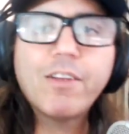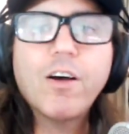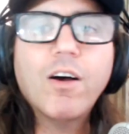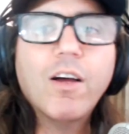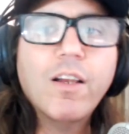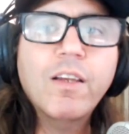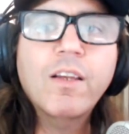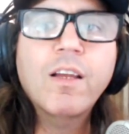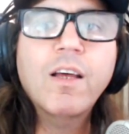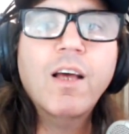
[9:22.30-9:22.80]

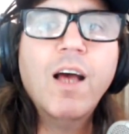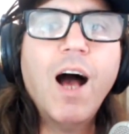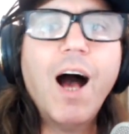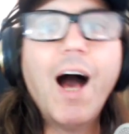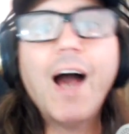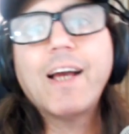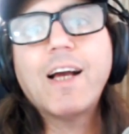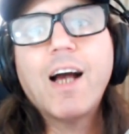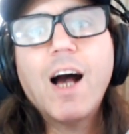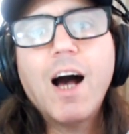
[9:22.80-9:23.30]
on,
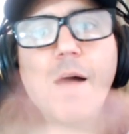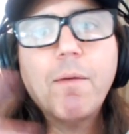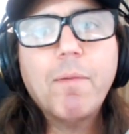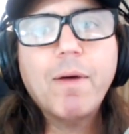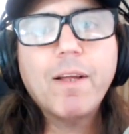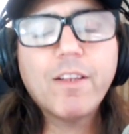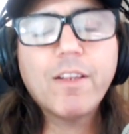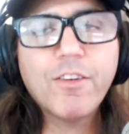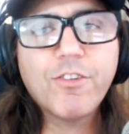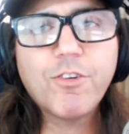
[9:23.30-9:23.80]
I
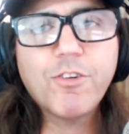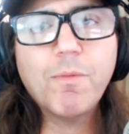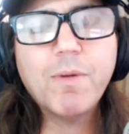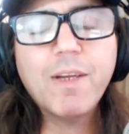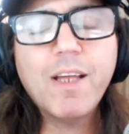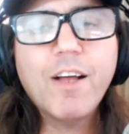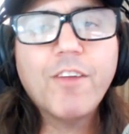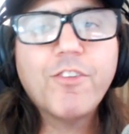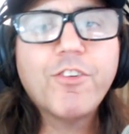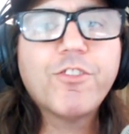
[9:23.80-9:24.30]
comment on
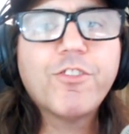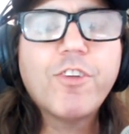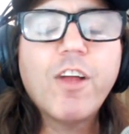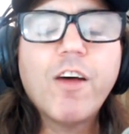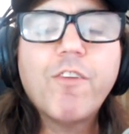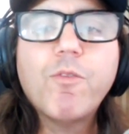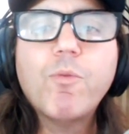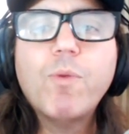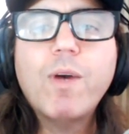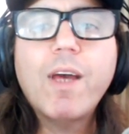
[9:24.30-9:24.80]
somebody else's
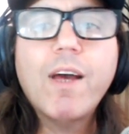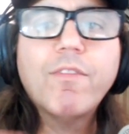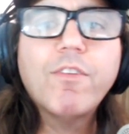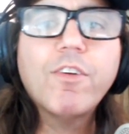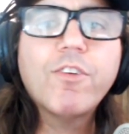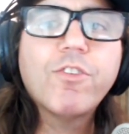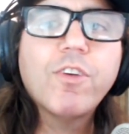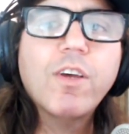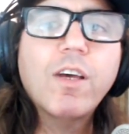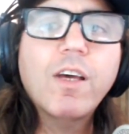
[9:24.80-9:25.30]
stuff, and we have
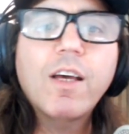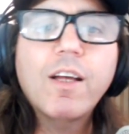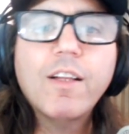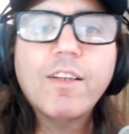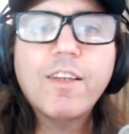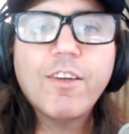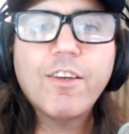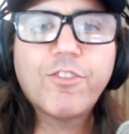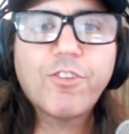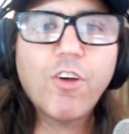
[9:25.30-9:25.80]
this
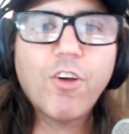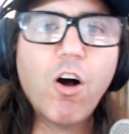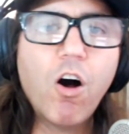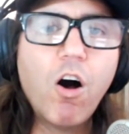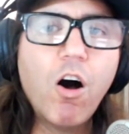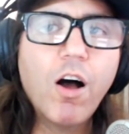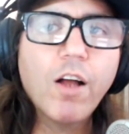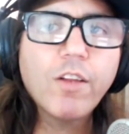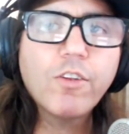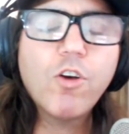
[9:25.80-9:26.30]
this
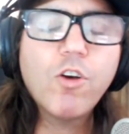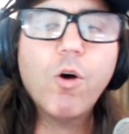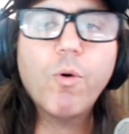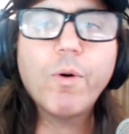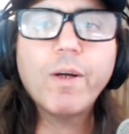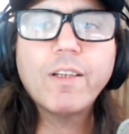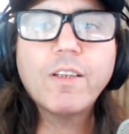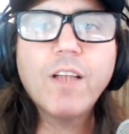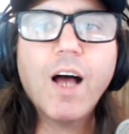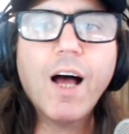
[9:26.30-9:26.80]

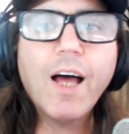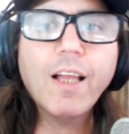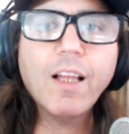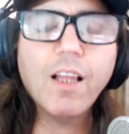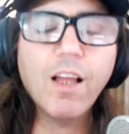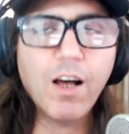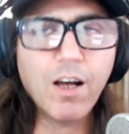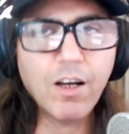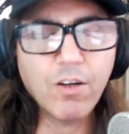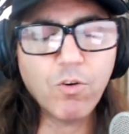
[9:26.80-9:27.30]
ongoing
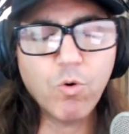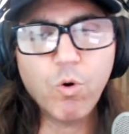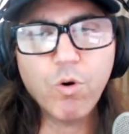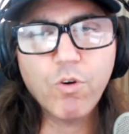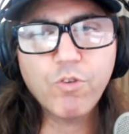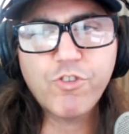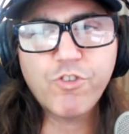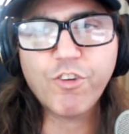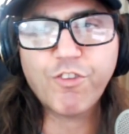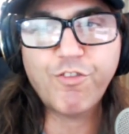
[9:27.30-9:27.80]
dialogue.
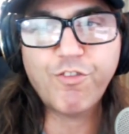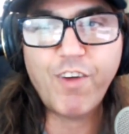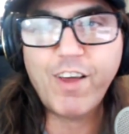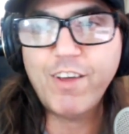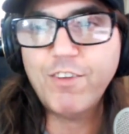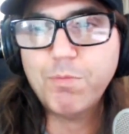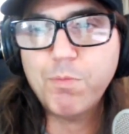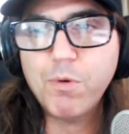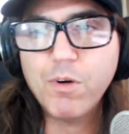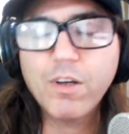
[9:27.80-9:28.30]
Or just
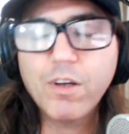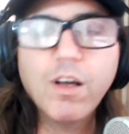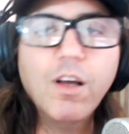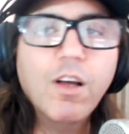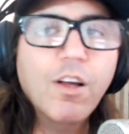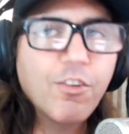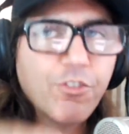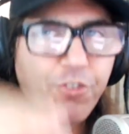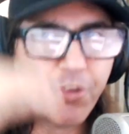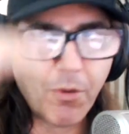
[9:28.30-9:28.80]
Facebook,
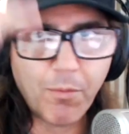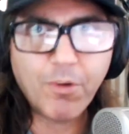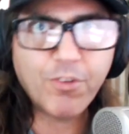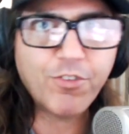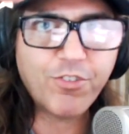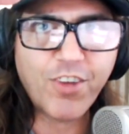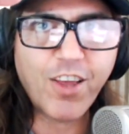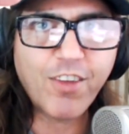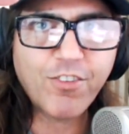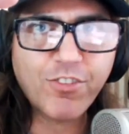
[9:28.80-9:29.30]
someone
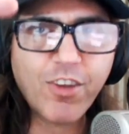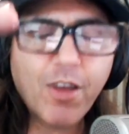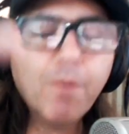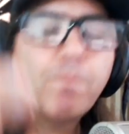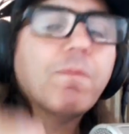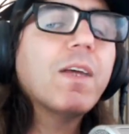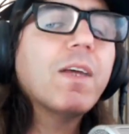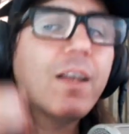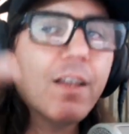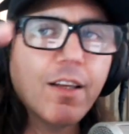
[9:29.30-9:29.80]
says
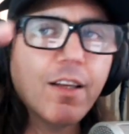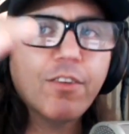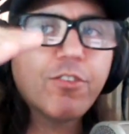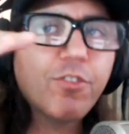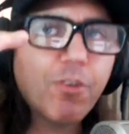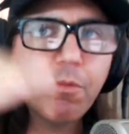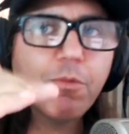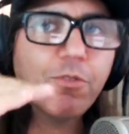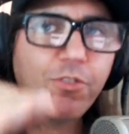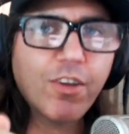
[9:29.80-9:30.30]
something and
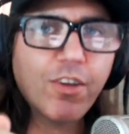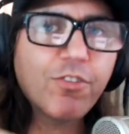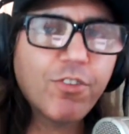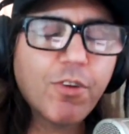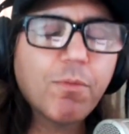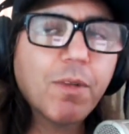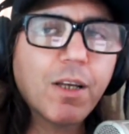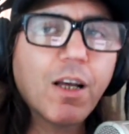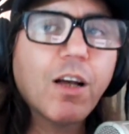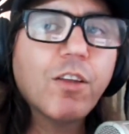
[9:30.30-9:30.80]
someone says
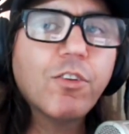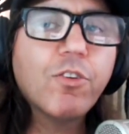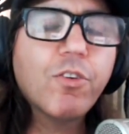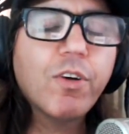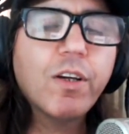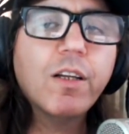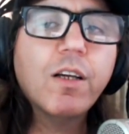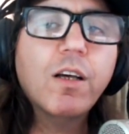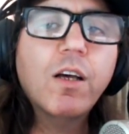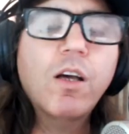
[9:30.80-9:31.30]
something under
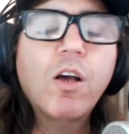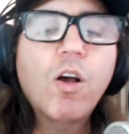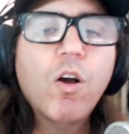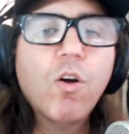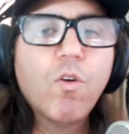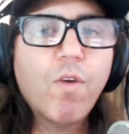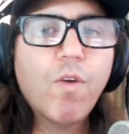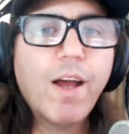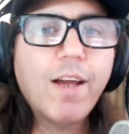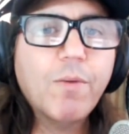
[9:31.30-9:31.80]
it,
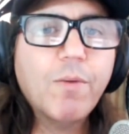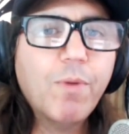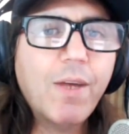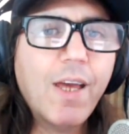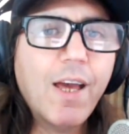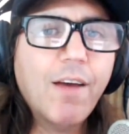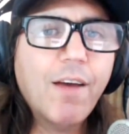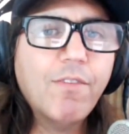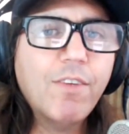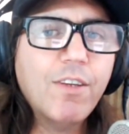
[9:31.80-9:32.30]
right? And we
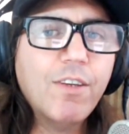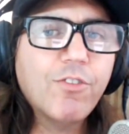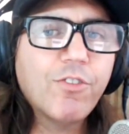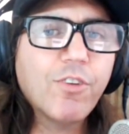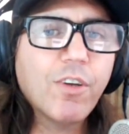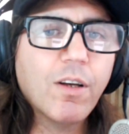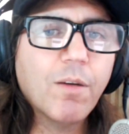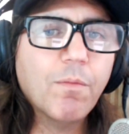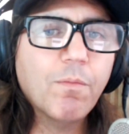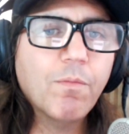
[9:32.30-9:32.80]
have these.
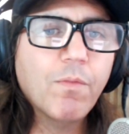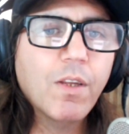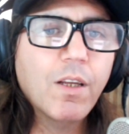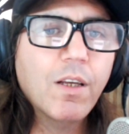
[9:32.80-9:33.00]
Um,